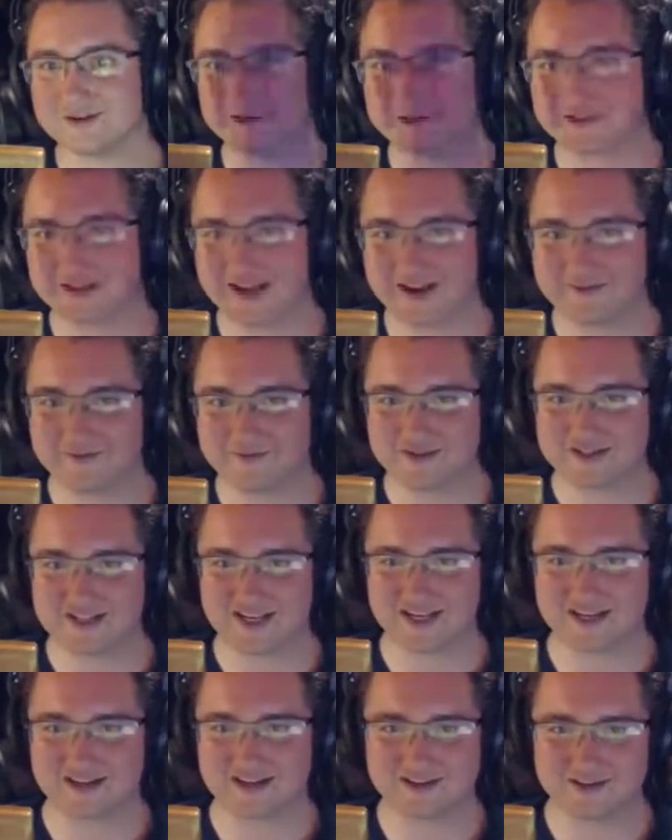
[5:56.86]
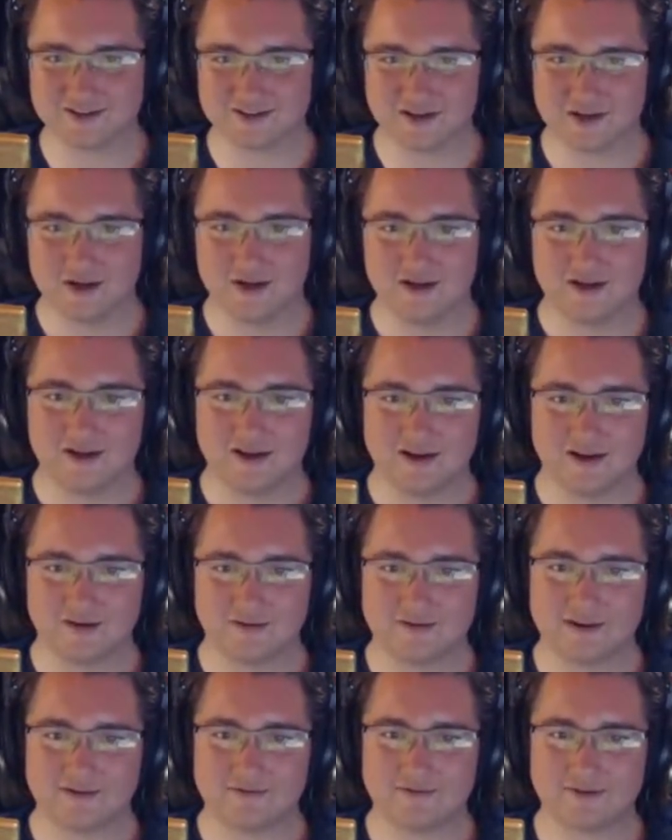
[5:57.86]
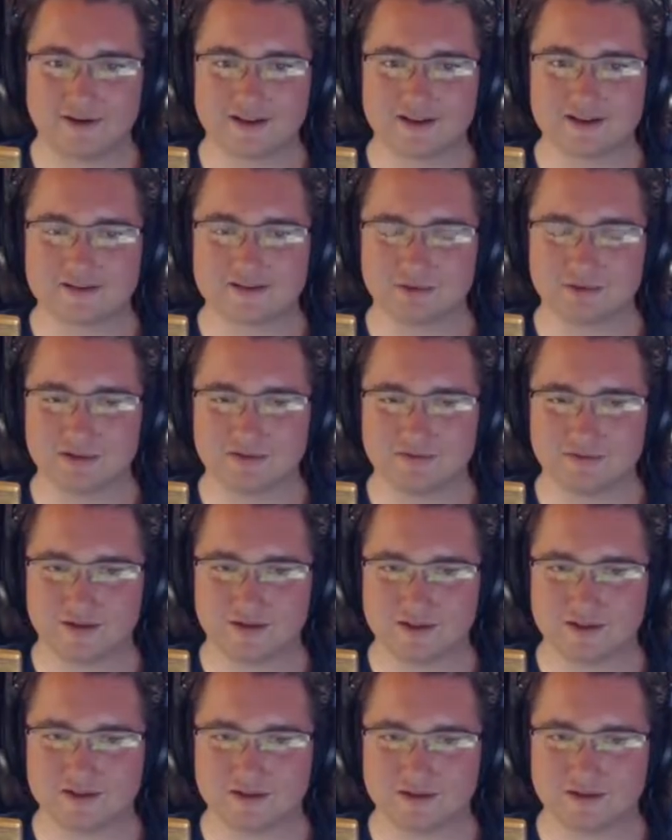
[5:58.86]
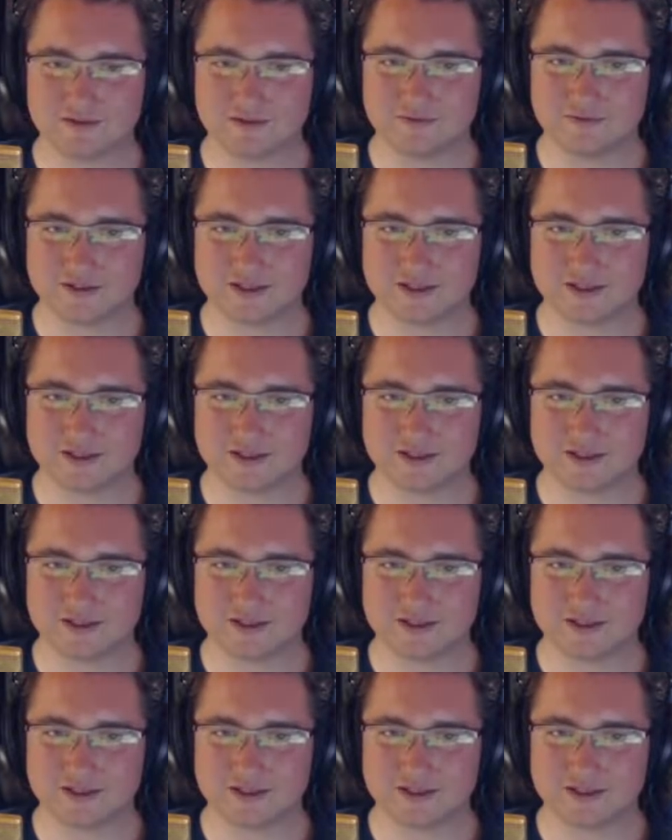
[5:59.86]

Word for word: tied for second, dude. Okay, fuck this one. Fuck this hole. Fuck